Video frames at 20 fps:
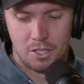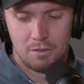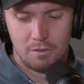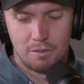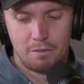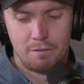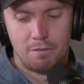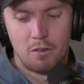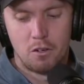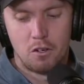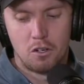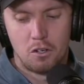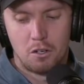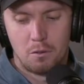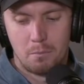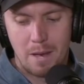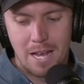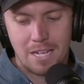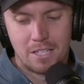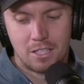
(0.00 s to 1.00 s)
of the 4
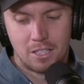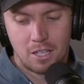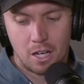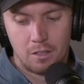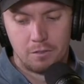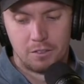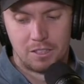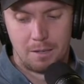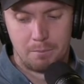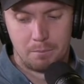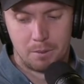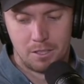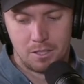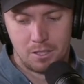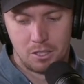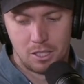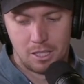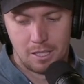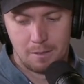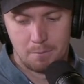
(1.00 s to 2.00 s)
major golf
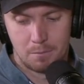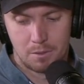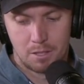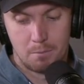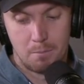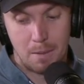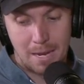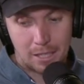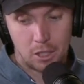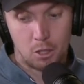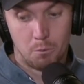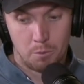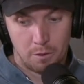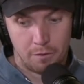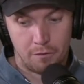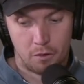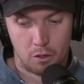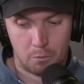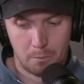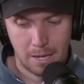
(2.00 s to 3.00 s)
championships that make up the
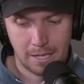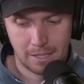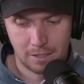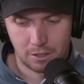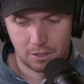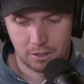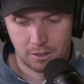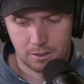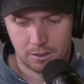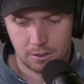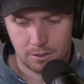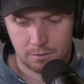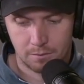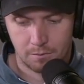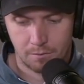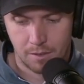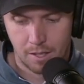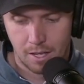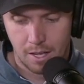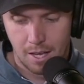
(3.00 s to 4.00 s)
4 majors
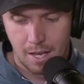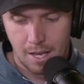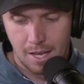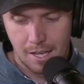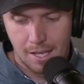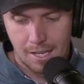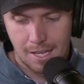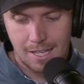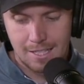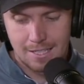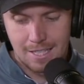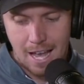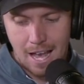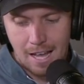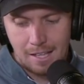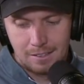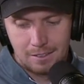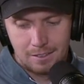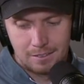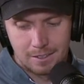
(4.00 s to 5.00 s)
is
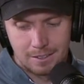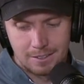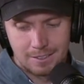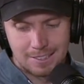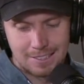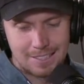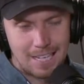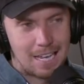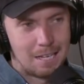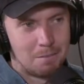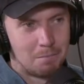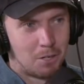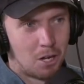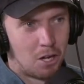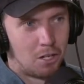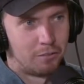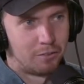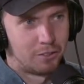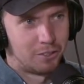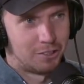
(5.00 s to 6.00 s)
held at the same
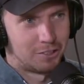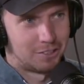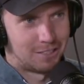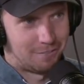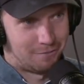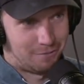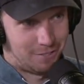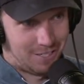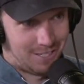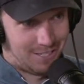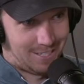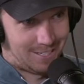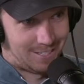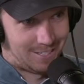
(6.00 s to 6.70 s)
golf course every year?